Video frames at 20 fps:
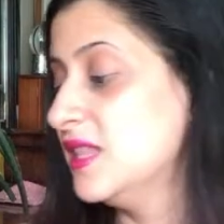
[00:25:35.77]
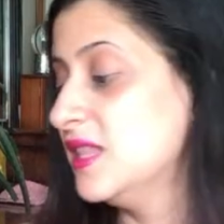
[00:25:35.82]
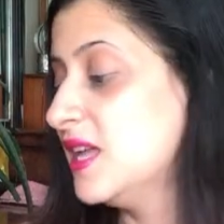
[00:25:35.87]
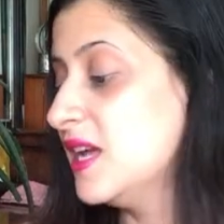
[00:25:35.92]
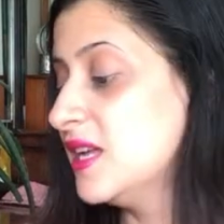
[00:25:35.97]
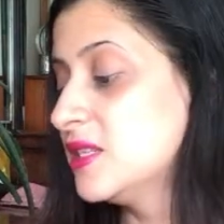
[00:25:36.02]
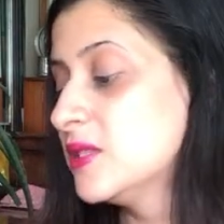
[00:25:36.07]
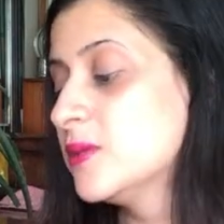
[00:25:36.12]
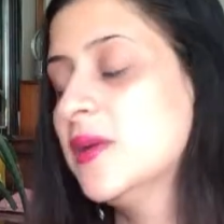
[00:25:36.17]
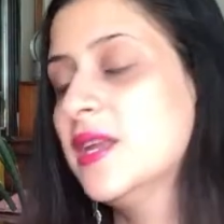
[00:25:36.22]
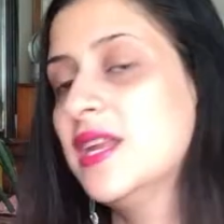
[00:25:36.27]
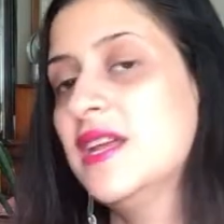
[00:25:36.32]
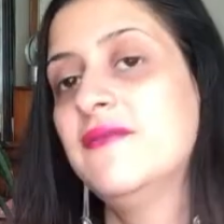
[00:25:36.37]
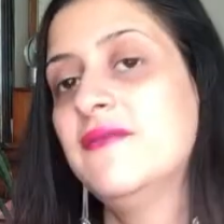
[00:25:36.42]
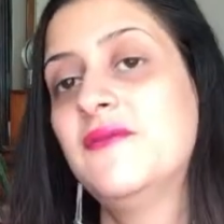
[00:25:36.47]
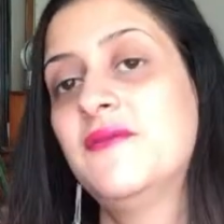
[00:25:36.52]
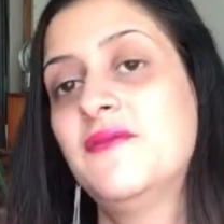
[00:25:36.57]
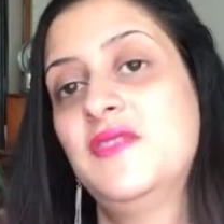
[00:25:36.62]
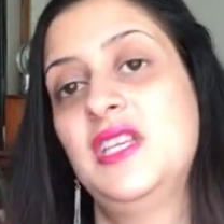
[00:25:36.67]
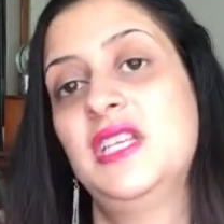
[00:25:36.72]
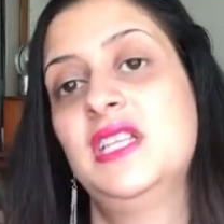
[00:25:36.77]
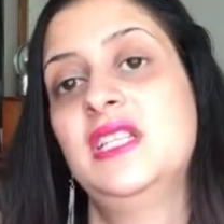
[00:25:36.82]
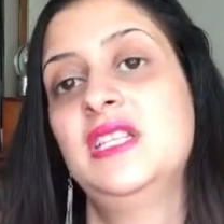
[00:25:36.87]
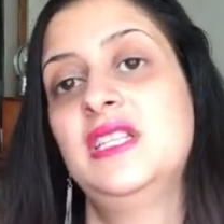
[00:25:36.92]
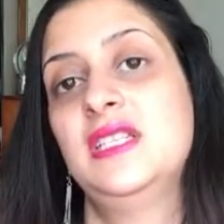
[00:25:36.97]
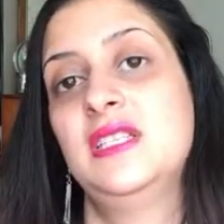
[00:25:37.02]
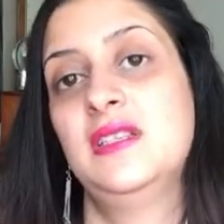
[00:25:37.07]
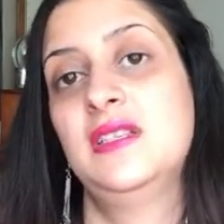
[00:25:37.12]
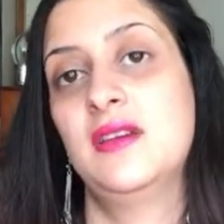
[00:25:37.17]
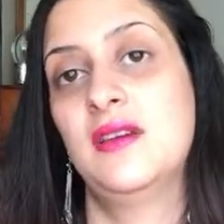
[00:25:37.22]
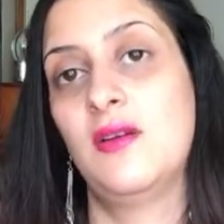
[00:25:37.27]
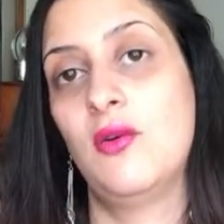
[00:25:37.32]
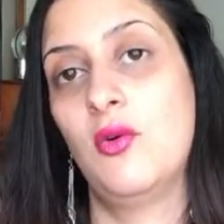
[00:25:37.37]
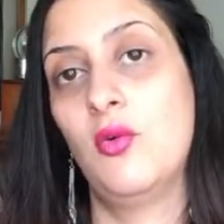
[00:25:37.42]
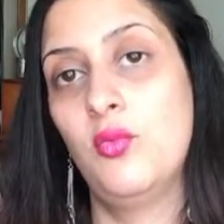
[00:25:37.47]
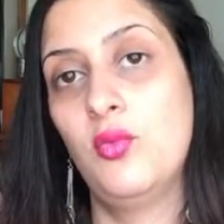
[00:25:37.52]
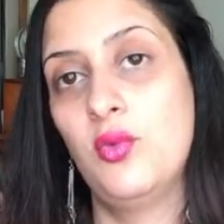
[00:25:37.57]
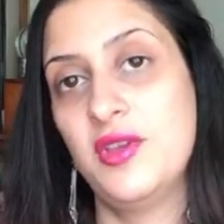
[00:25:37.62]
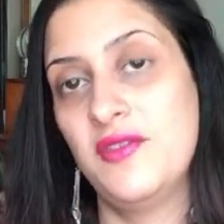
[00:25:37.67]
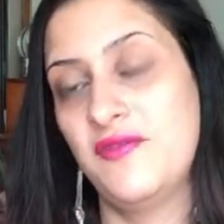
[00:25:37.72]
And that's what I'm feeling
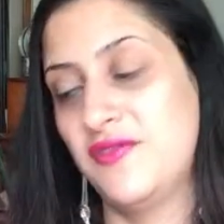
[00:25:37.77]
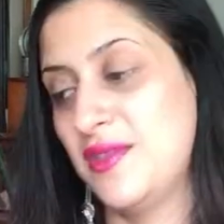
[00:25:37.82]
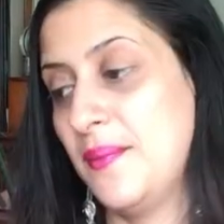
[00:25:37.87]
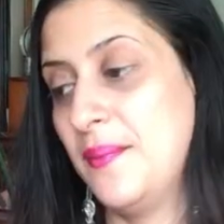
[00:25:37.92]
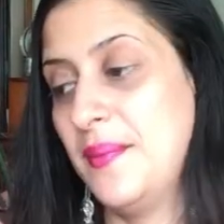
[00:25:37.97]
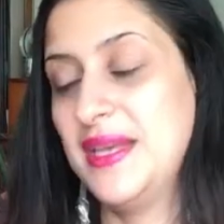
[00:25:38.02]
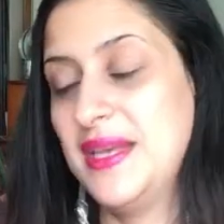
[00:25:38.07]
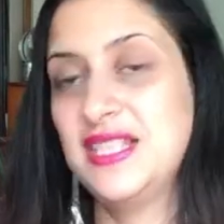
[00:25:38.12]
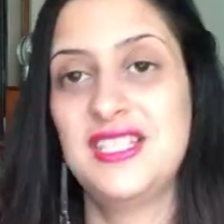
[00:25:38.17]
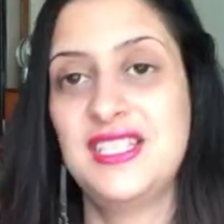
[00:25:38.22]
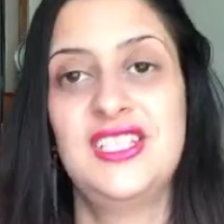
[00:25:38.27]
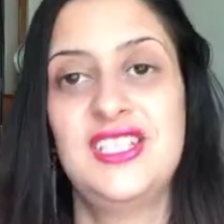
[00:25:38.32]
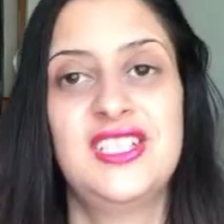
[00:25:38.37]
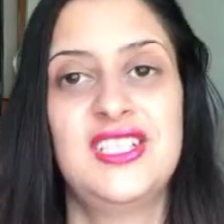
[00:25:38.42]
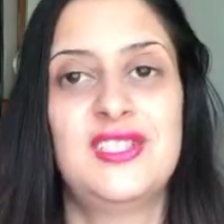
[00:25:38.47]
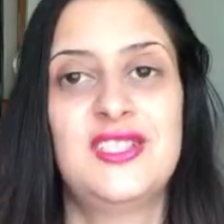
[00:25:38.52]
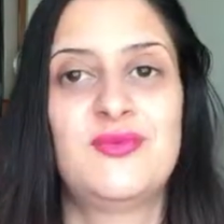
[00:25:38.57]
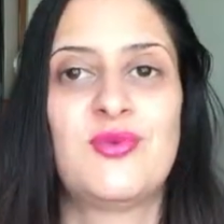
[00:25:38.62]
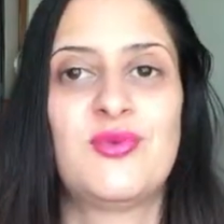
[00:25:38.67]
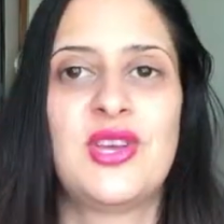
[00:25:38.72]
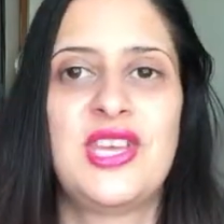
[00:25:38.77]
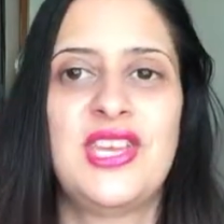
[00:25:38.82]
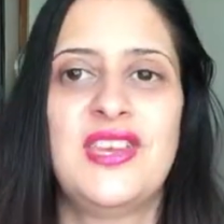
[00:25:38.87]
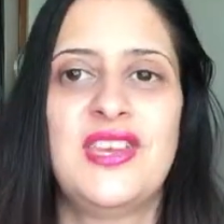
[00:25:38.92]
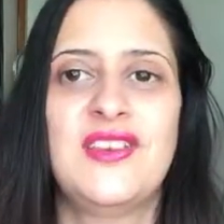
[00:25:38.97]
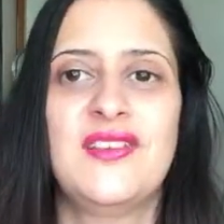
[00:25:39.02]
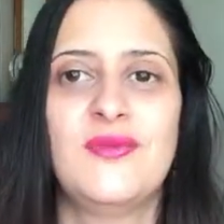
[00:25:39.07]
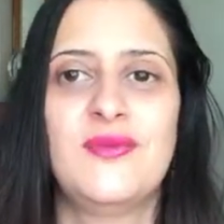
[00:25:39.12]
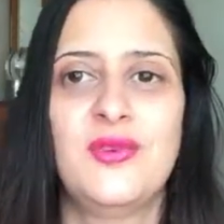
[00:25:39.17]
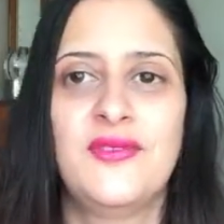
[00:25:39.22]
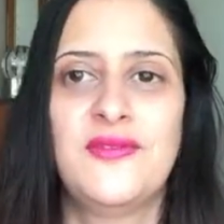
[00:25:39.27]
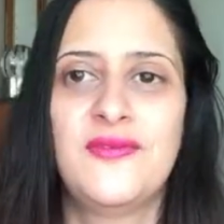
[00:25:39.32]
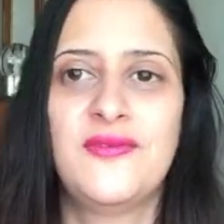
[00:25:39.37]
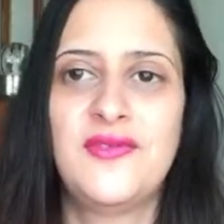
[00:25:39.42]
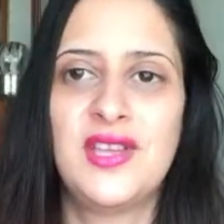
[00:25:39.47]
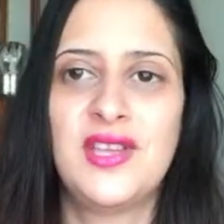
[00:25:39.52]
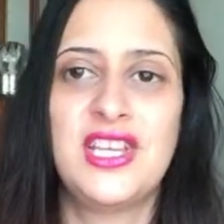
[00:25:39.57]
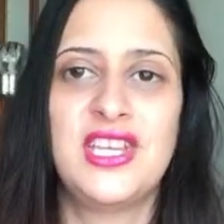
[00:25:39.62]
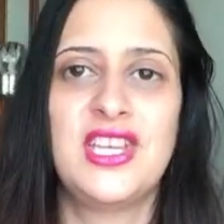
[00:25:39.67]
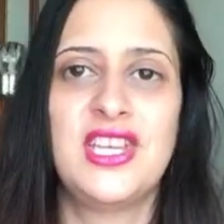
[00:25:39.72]
with the messages we're
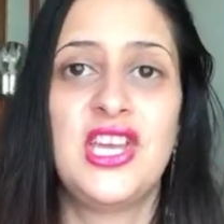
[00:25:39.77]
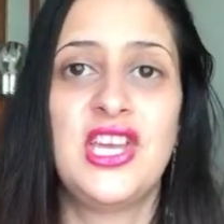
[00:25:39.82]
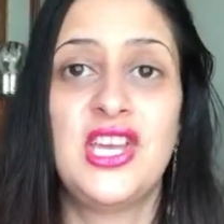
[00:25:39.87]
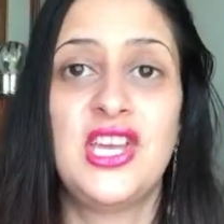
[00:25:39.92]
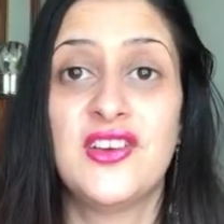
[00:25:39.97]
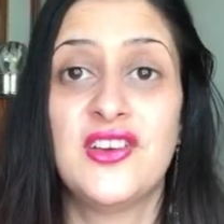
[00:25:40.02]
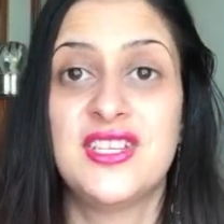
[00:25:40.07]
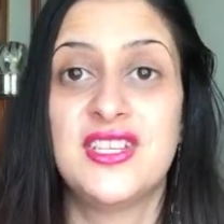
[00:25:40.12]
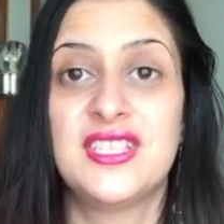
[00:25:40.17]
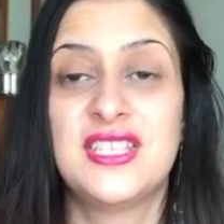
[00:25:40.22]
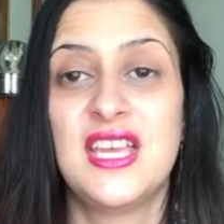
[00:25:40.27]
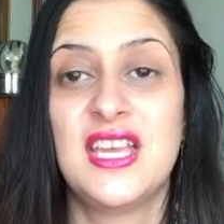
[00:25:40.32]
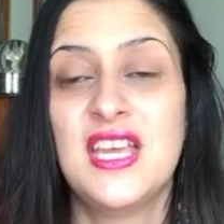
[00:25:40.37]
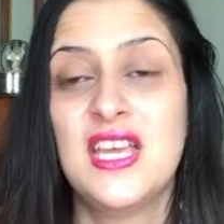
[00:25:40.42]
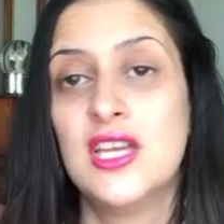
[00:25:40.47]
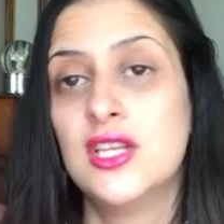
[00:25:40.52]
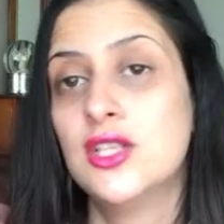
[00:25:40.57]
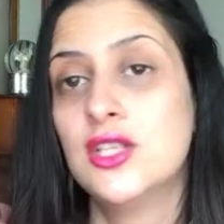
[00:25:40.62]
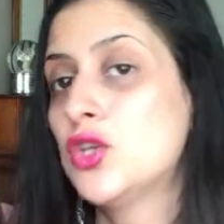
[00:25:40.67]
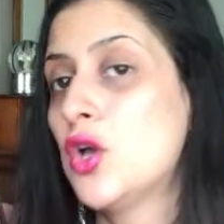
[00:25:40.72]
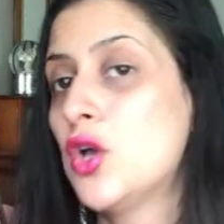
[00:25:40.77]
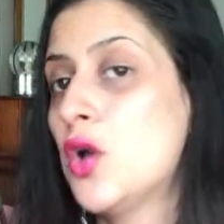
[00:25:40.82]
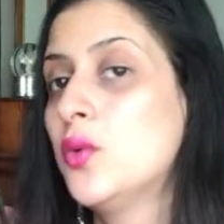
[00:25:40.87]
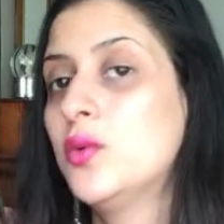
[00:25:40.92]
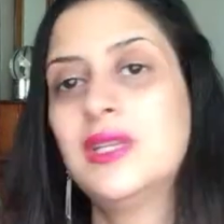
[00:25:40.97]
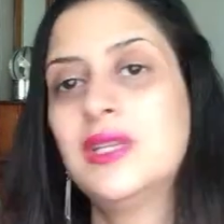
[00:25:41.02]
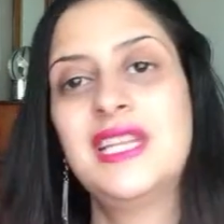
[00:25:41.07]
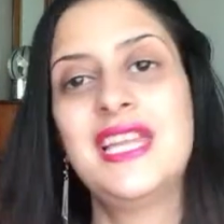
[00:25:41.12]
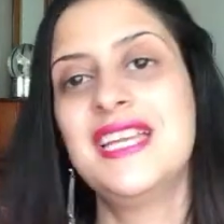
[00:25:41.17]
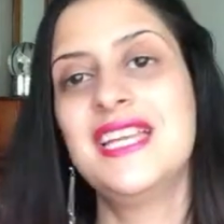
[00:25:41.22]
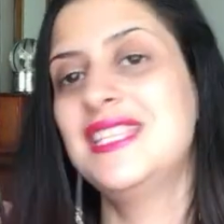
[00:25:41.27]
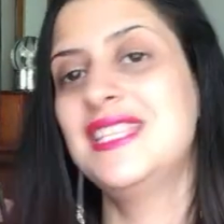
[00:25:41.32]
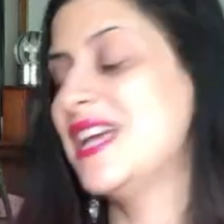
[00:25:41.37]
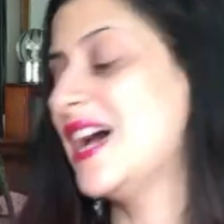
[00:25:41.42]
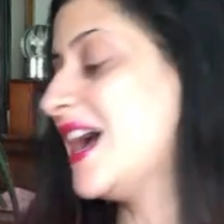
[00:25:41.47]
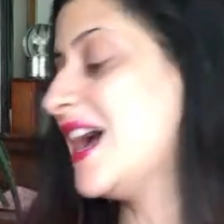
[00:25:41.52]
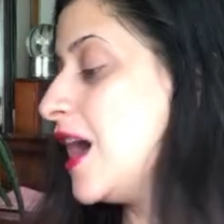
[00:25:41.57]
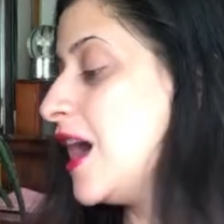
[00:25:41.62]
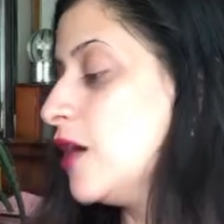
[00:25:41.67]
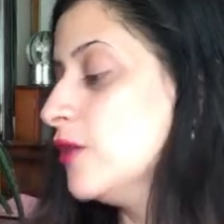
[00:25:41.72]
feeling here is, don't
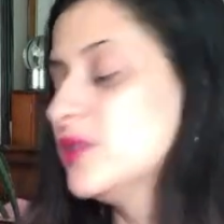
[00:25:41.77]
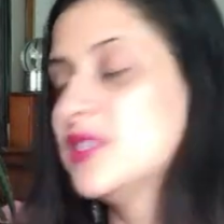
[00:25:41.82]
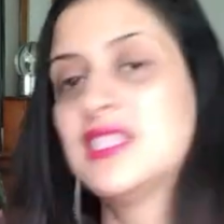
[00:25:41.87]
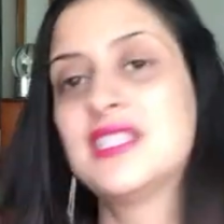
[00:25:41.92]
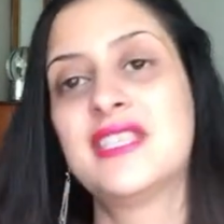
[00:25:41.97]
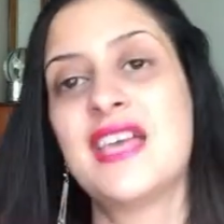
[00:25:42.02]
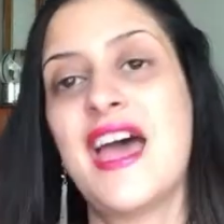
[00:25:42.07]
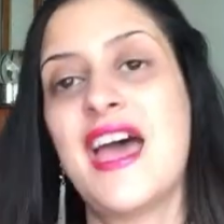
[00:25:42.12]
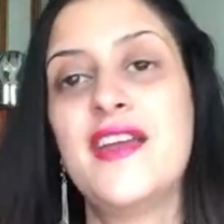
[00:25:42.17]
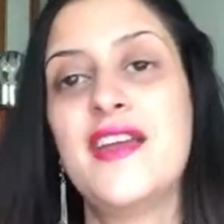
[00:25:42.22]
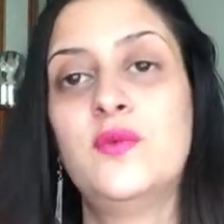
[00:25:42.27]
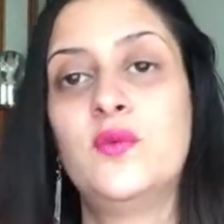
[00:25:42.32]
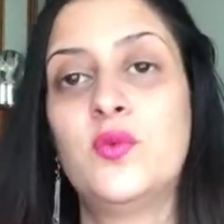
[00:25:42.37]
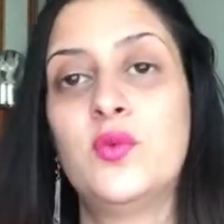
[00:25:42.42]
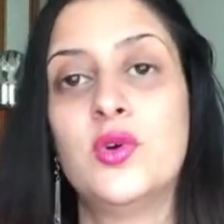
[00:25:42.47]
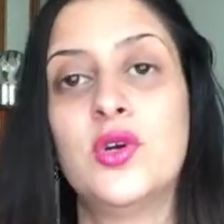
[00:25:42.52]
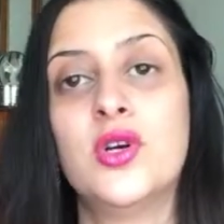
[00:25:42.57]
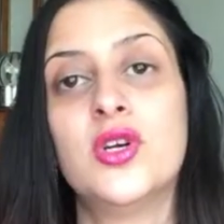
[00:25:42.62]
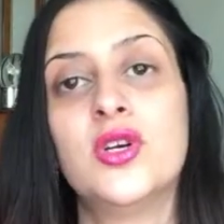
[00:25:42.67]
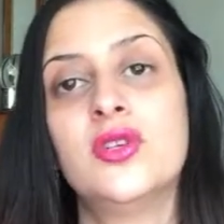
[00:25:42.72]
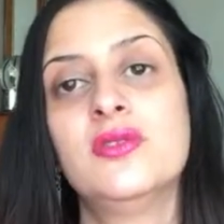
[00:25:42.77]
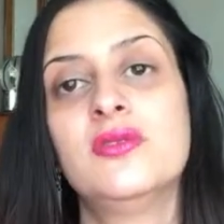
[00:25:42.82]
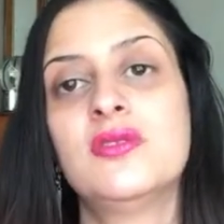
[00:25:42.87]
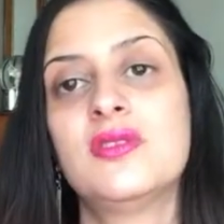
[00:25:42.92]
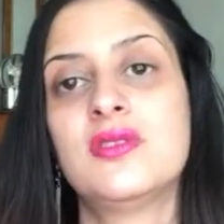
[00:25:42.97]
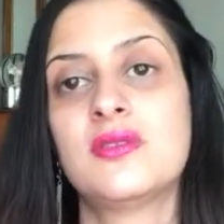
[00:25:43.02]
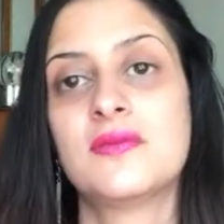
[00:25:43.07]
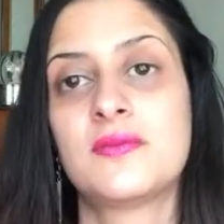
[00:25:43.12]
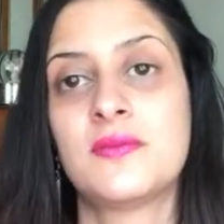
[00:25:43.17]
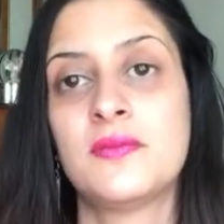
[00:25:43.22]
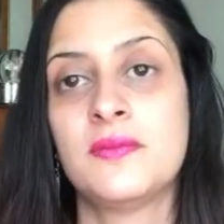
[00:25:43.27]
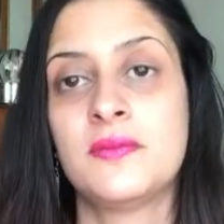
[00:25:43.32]
let the outside world